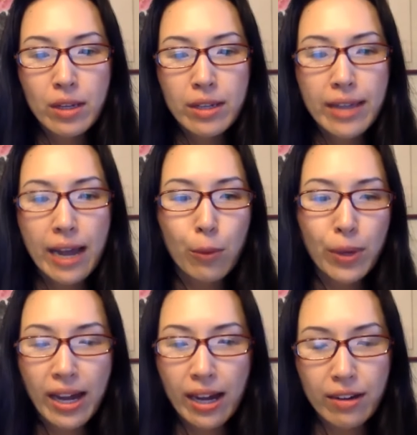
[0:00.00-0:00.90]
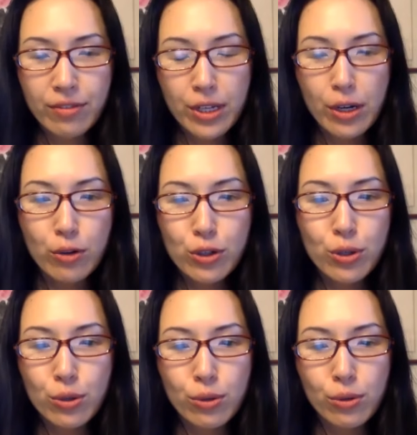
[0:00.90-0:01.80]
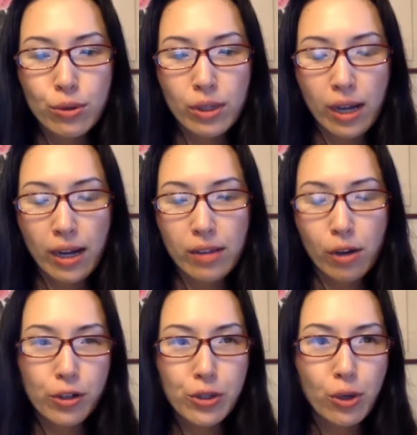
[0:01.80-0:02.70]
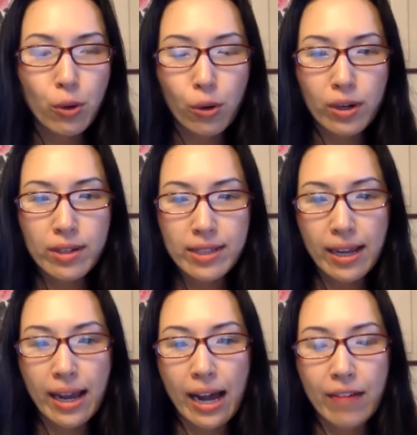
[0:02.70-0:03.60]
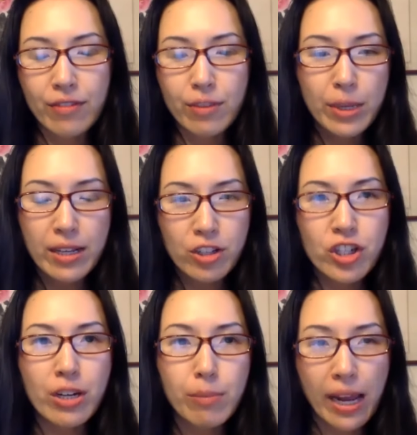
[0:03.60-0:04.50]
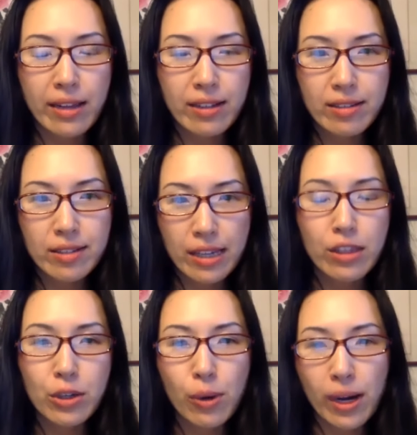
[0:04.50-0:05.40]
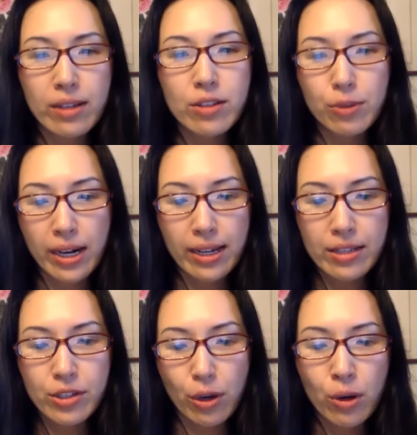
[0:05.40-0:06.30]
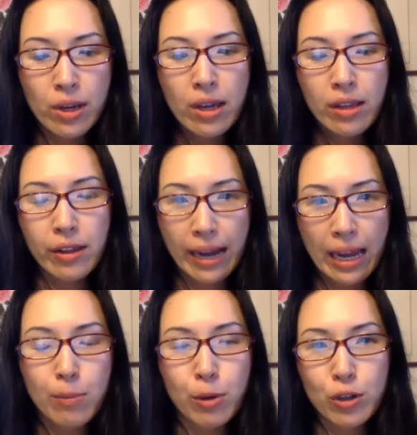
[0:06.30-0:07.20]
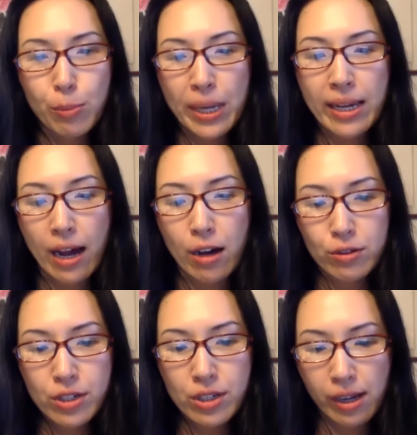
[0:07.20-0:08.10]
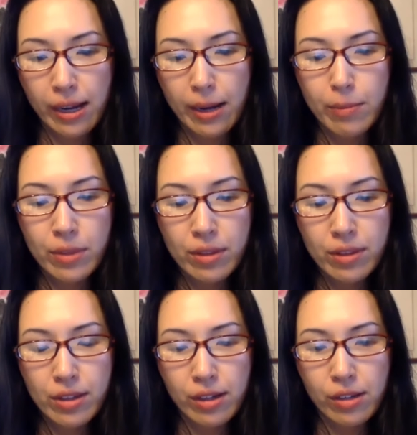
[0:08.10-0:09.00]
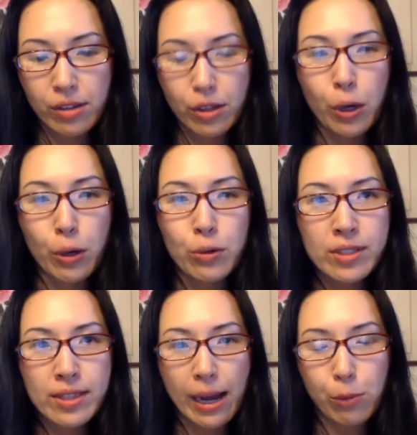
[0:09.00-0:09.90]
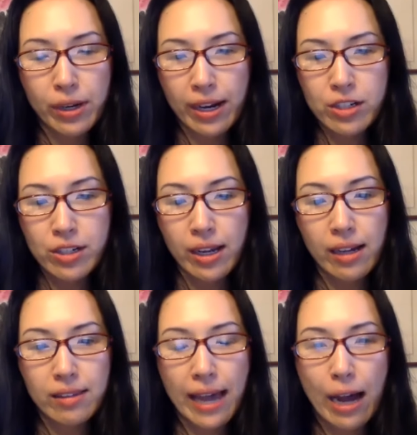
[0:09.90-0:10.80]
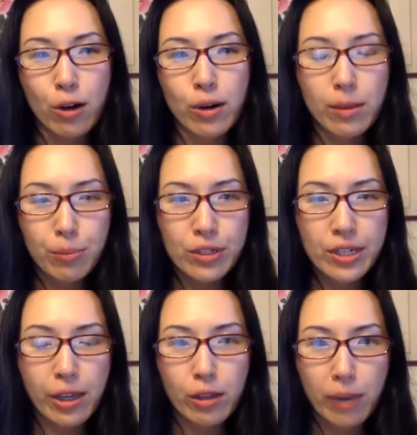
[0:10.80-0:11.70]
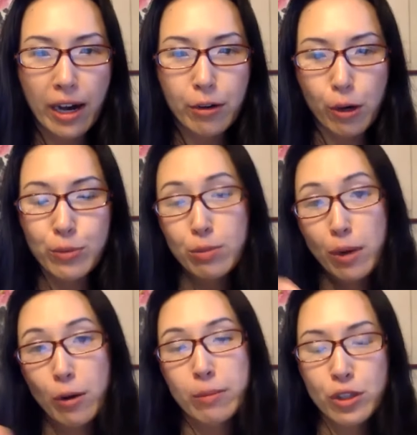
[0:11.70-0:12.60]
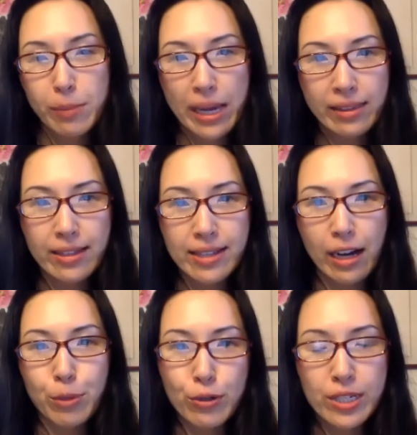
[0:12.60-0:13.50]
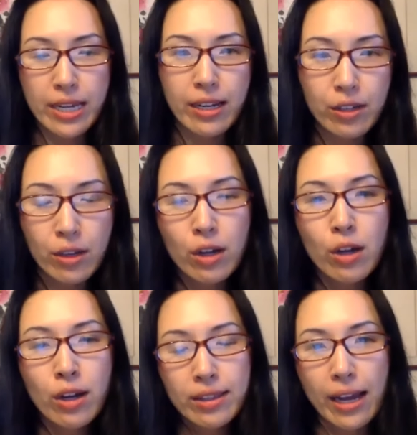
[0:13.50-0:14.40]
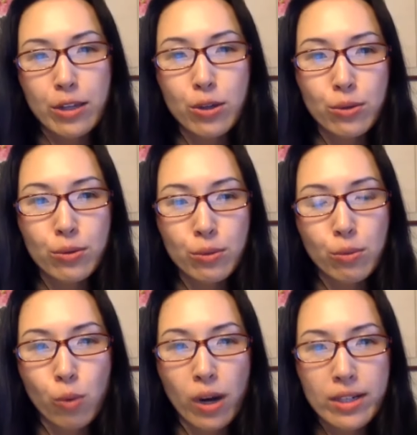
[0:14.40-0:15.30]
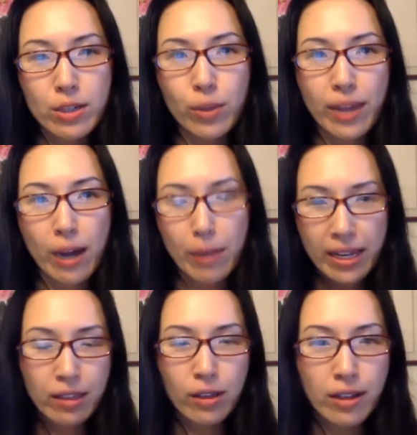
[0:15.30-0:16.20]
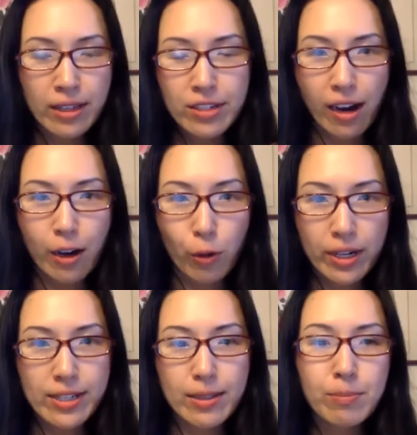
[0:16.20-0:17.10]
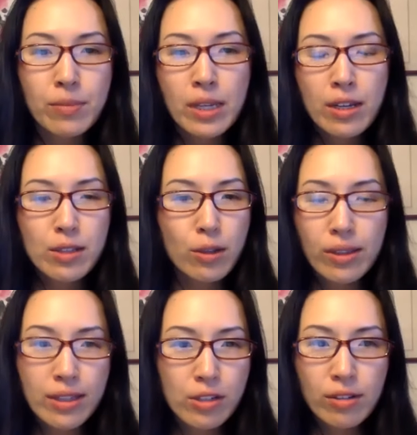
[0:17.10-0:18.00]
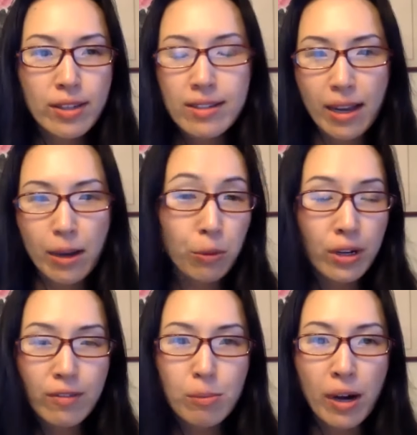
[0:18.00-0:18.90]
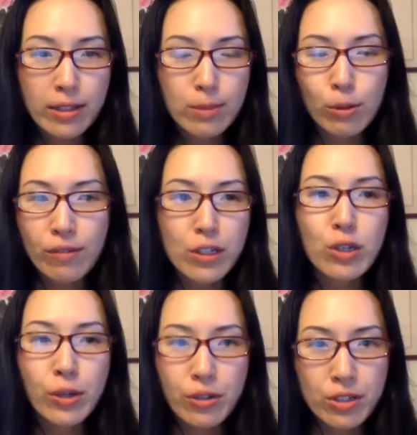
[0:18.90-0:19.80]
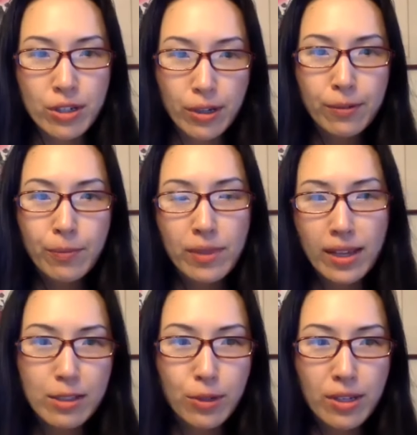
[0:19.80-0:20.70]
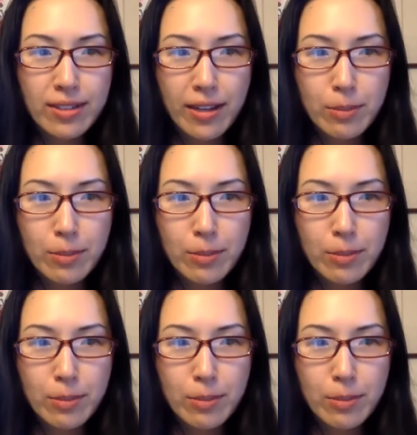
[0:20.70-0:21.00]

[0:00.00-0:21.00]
Now we have, 2 large unicorns that have the biggest gene banks in the US, right? And so they're able to pick out the codes that would actually allow a particular microbe to make the exact protein that you want without making the entire organism. So these are things that weren't even possible even 2 years ago. That's what excites